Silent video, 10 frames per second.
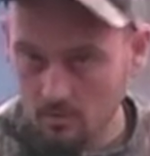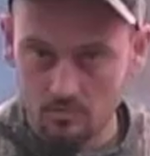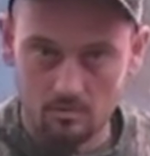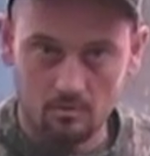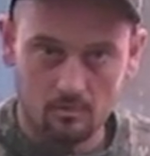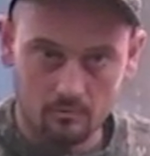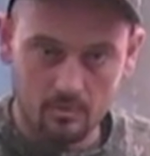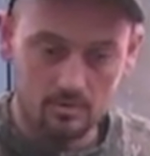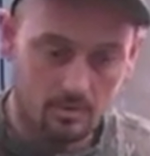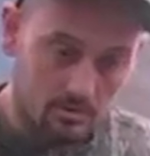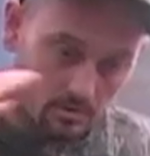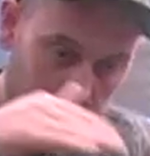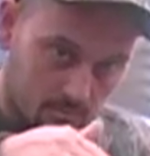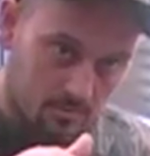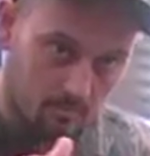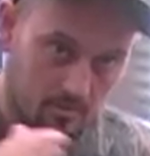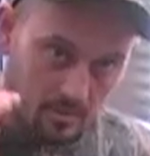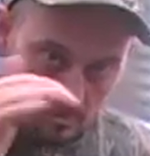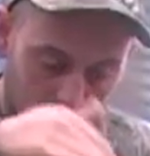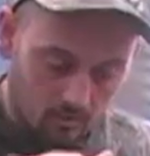So the weasel actually jumps up and
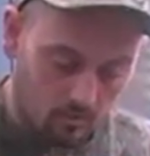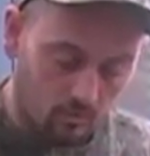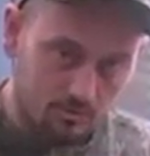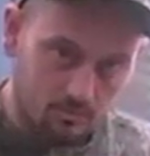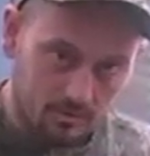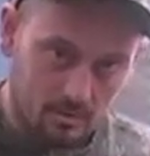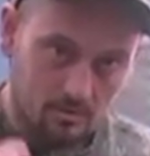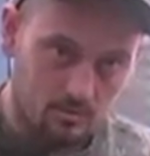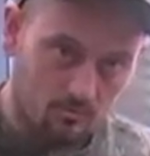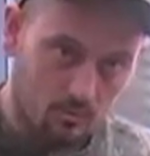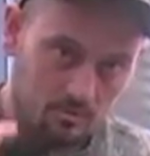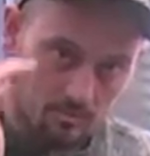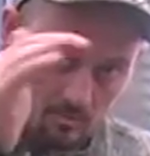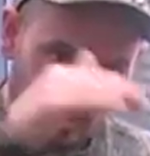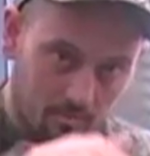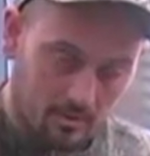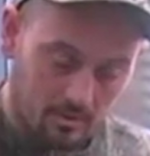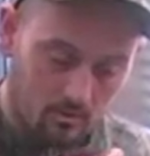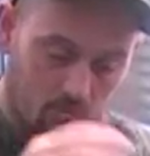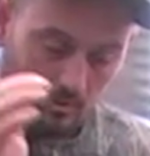into the hole. So what that does is force him to come up into
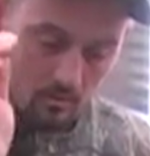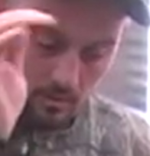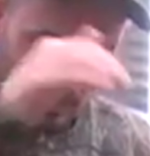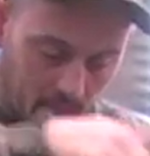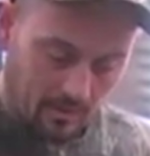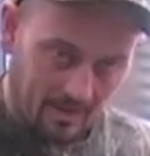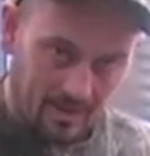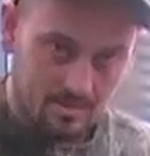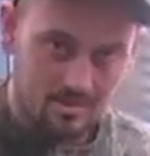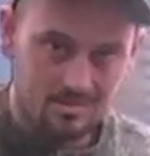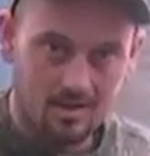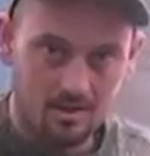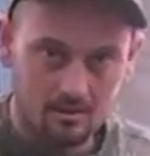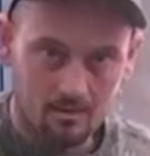the hole, and when he lands inside,